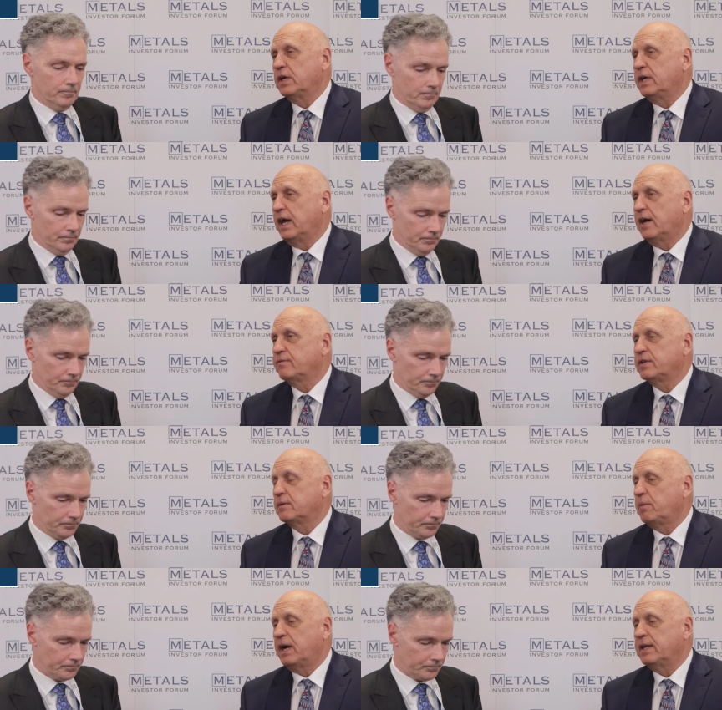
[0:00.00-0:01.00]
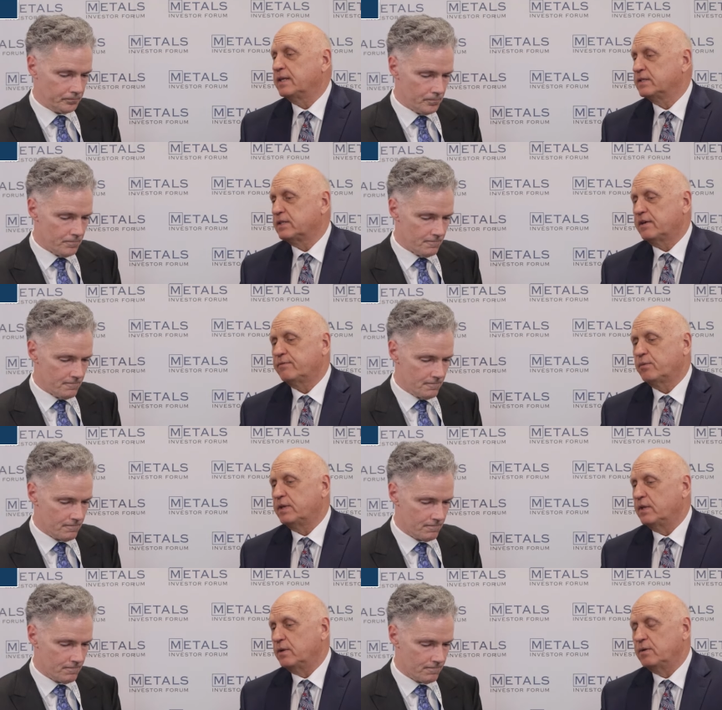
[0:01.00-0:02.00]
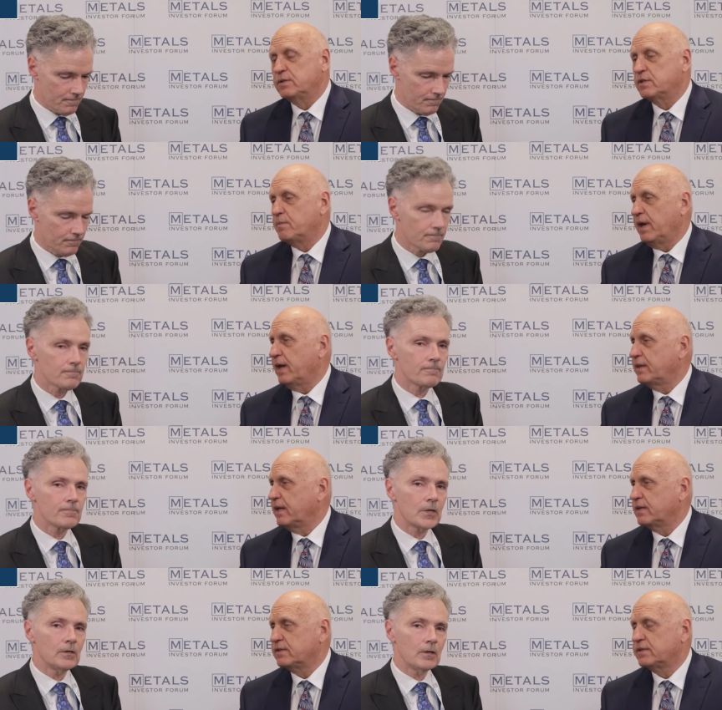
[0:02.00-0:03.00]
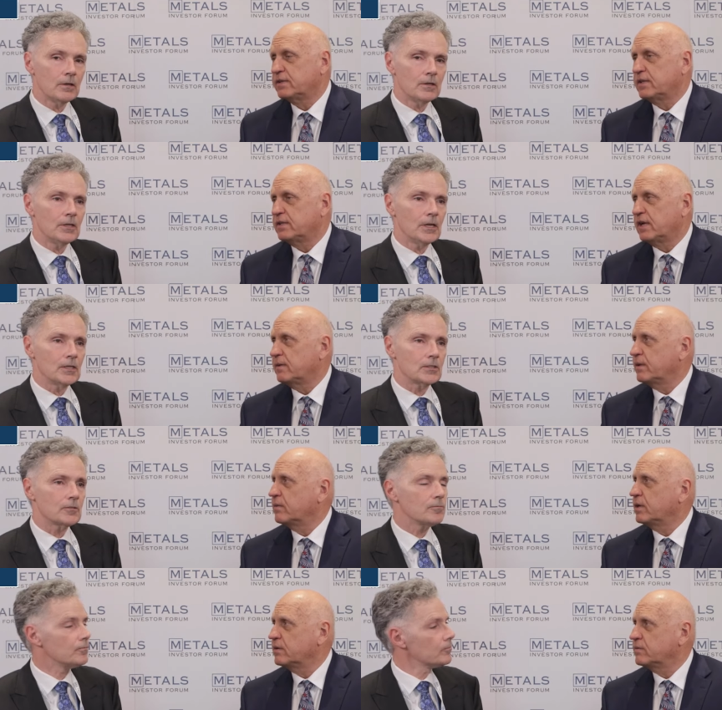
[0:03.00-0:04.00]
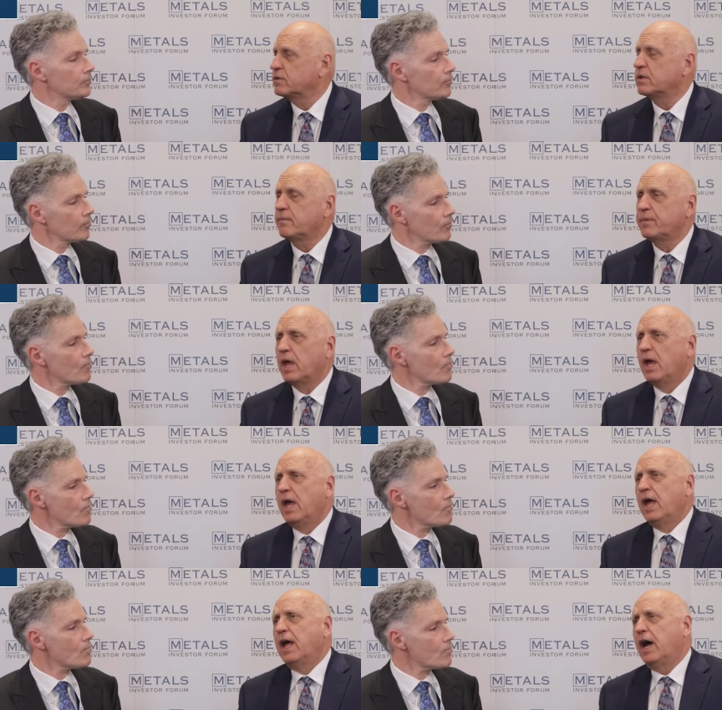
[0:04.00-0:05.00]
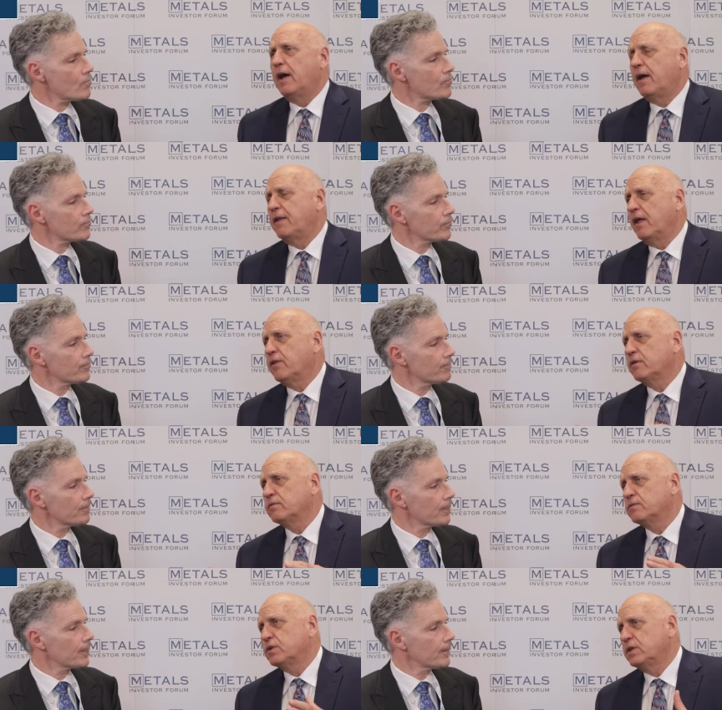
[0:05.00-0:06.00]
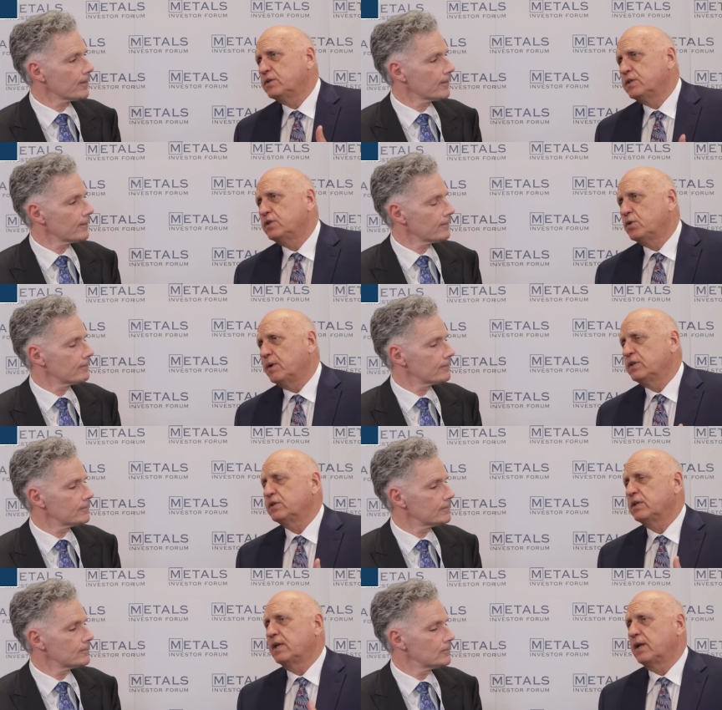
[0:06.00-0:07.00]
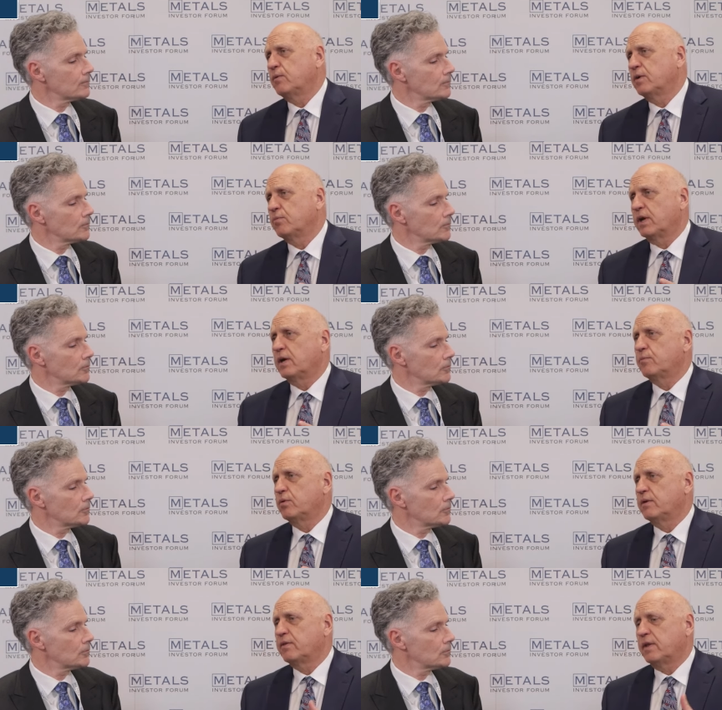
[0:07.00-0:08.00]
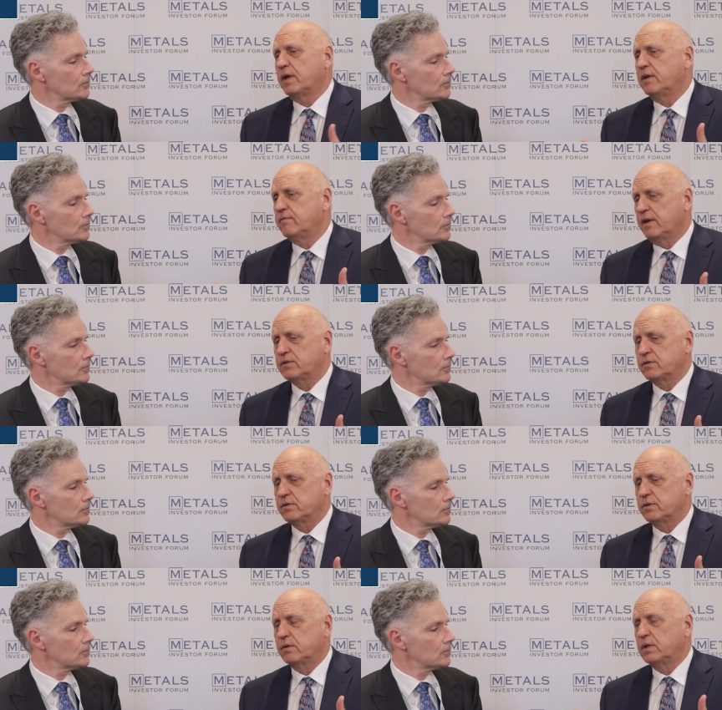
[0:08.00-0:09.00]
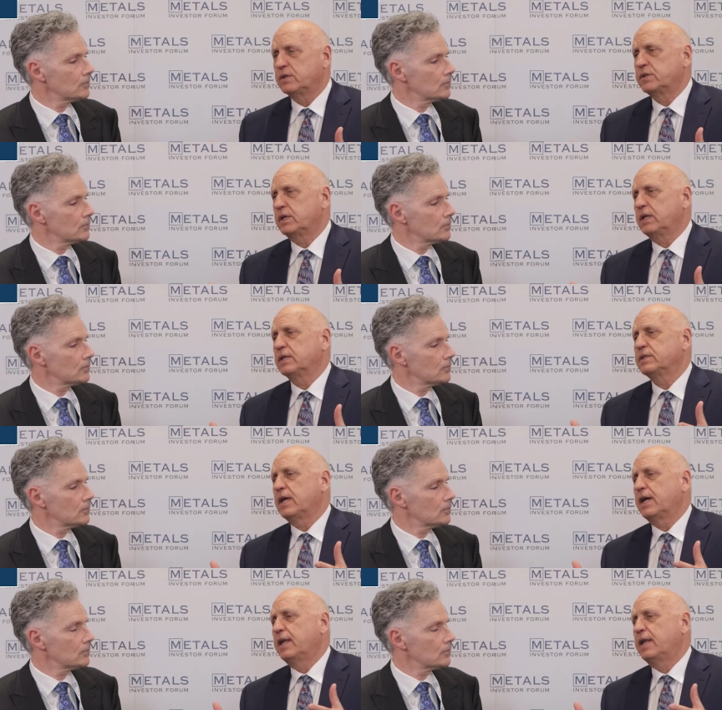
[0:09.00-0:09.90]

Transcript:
Speaker 1: have to buy this stuff when the news is bad. That's the time yes. to do it. So uh, another situation that I want to bring up with uh, investors who are listening is that,